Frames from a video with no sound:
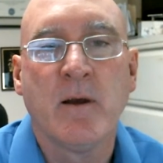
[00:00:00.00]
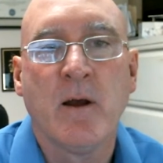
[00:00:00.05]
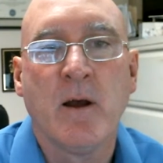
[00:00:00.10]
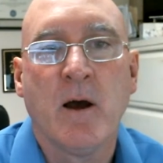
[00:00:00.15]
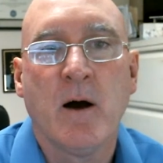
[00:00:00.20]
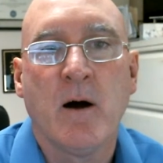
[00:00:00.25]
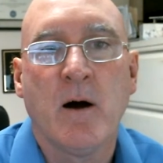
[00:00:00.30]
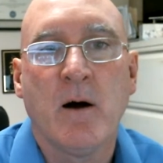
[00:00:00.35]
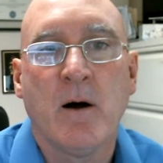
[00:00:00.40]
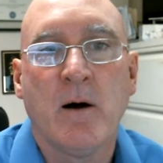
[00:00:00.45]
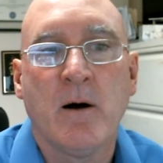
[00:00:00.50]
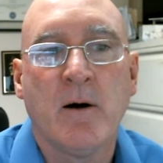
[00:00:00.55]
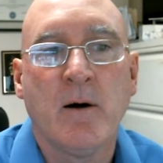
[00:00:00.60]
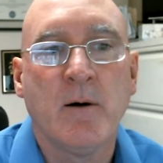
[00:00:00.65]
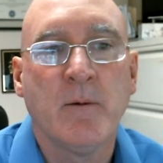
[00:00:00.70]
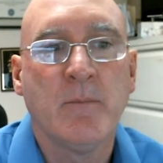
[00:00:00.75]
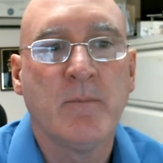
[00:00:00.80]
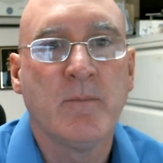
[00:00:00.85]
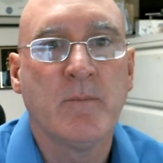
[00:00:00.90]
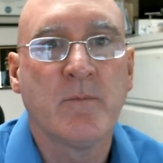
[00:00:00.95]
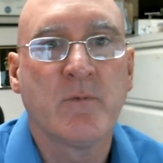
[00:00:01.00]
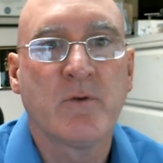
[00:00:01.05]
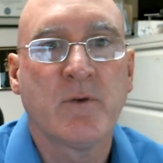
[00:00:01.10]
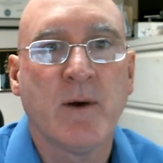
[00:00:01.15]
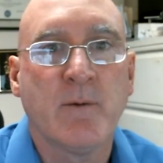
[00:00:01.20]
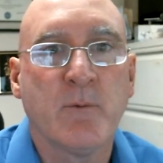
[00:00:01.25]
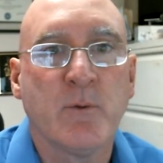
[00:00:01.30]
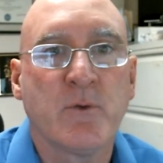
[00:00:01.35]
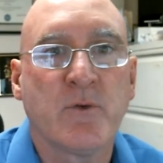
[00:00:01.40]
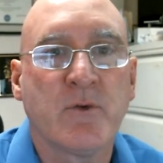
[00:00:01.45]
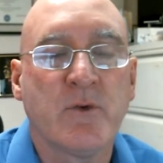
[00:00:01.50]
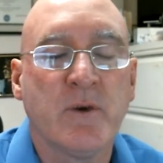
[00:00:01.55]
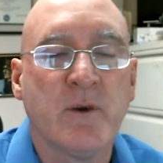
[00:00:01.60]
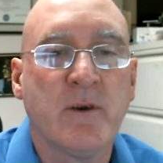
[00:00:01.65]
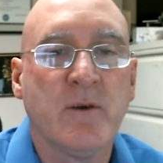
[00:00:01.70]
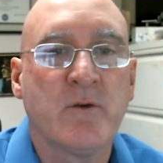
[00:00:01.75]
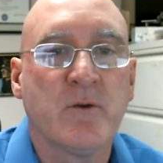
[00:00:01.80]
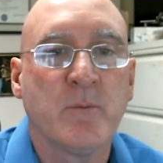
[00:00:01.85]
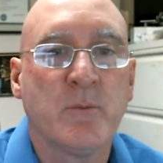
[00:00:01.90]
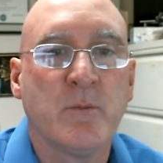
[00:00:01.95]
um, several cities
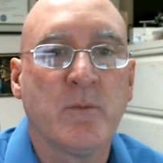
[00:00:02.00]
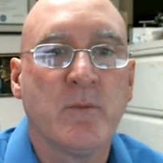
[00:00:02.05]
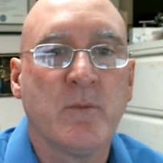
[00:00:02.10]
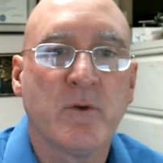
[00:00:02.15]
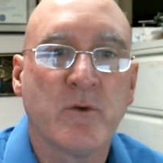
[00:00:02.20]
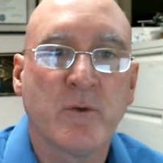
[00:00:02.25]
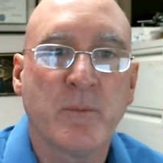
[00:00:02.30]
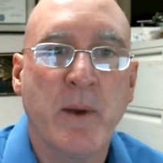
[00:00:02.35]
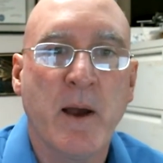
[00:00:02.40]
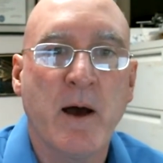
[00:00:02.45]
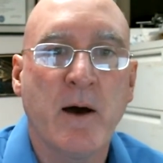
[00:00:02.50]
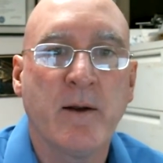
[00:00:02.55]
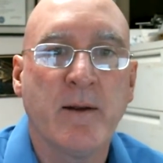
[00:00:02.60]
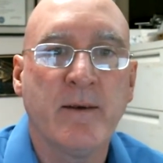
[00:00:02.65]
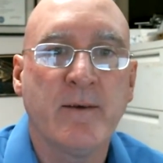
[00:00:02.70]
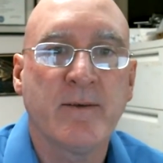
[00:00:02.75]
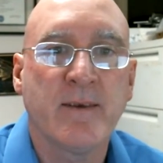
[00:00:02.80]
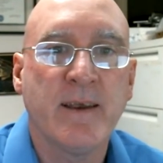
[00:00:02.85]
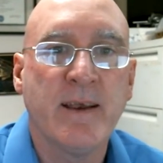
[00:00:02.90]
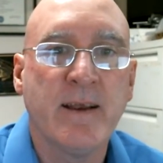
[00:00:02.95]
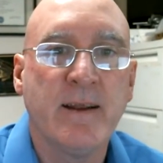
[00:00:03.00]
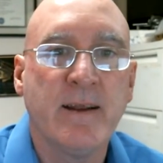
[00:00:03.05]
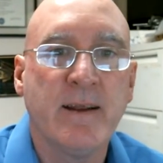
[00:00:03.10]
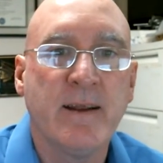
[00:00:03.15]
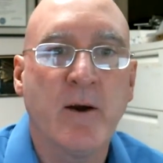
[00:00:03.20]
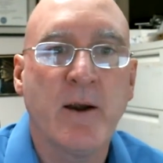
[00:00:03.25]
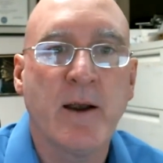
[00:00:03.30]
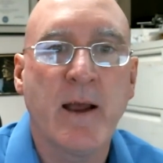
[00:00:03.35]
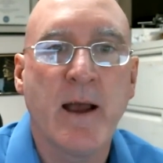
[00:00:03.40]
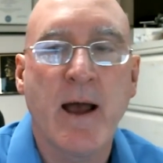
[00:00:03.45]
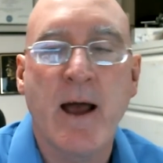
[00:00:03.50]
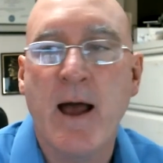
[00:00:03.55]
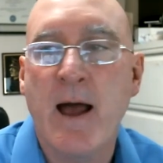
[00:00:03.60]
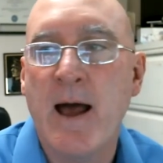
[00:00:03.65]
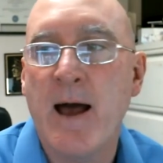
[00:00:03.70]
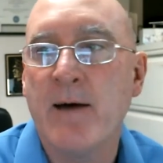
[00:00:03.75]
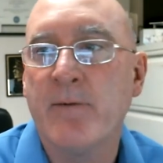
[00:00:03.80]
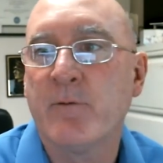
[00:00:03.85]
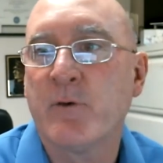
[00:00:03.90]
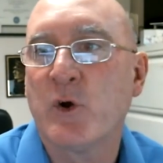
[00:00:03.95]
and municipalities in the area
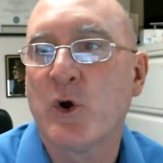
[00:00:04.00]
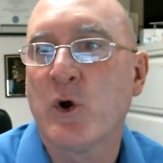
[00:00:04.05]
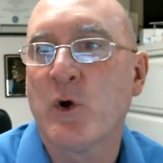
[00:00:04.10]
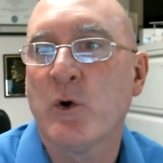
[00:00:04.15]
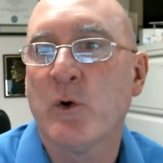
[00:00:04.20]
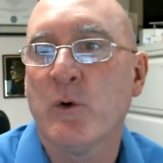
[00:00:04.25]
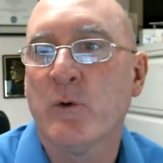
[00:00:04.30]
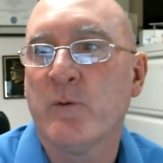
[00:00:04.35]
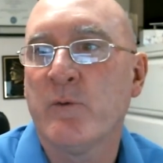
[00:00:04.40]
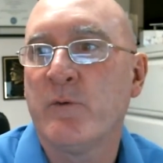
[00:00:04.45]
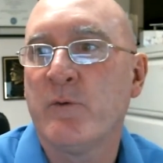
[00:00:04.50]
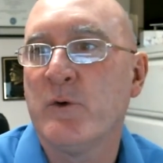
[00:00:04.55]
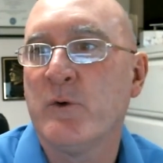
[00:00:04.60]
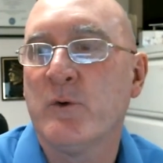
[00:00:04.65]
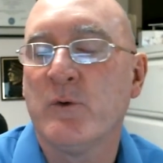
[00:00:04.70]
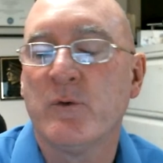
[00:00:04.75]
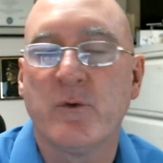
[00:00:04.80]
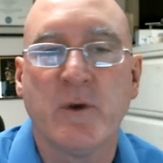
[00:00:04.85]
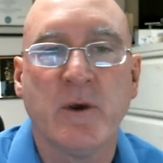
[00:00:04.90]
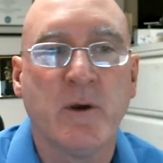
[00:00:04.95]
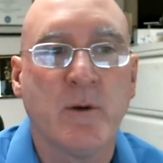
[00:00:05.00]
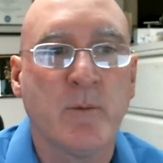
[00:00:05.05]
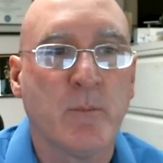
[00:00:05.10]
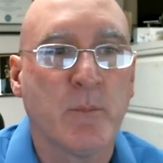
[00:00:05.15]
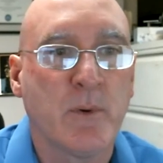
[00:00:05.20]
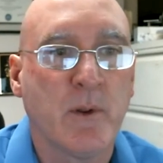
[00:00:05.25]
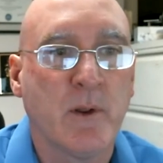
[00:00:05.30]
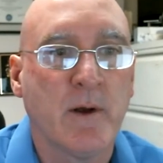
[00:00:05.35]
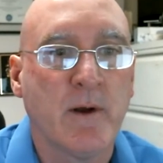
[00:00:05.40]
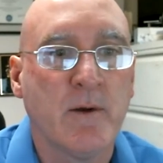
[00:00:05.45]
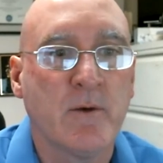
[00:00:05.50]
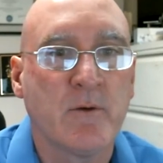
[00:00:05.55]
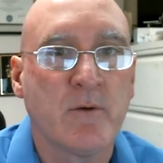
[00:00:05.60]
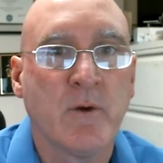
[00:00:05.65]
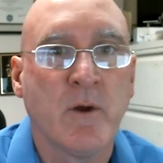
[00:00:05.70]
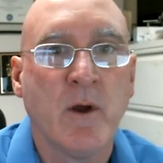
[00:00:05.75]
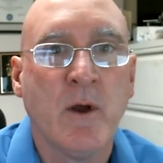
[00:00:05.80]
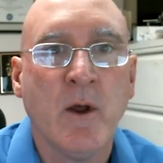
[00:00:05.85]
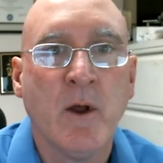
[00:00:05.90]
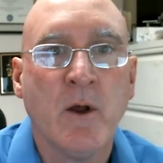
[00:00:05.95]
have curfews in
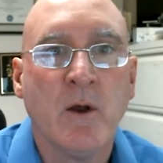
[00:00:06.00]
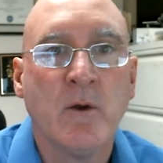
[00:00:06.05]
place.